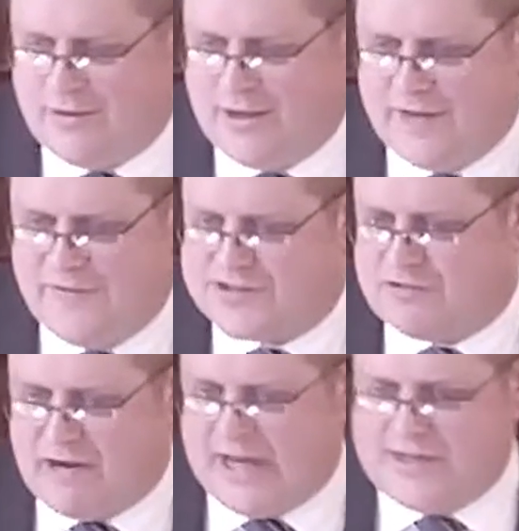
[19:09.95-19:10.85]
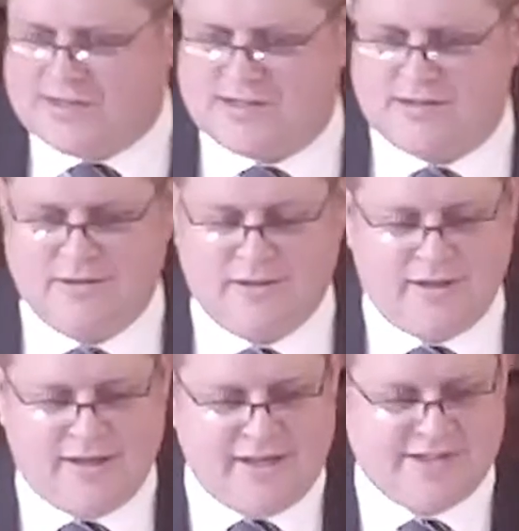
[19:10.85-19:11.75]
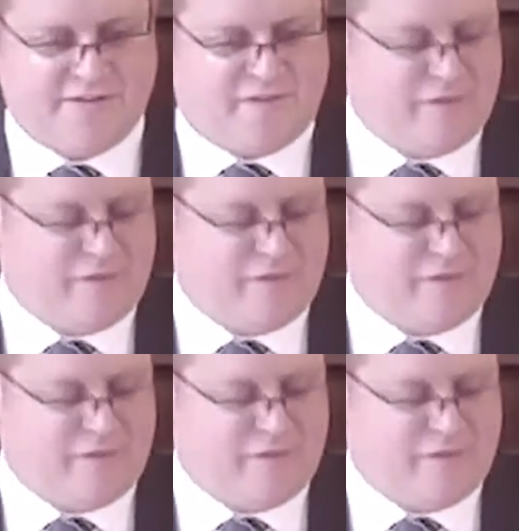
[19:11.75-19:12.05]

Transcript: If it's grace, it is a free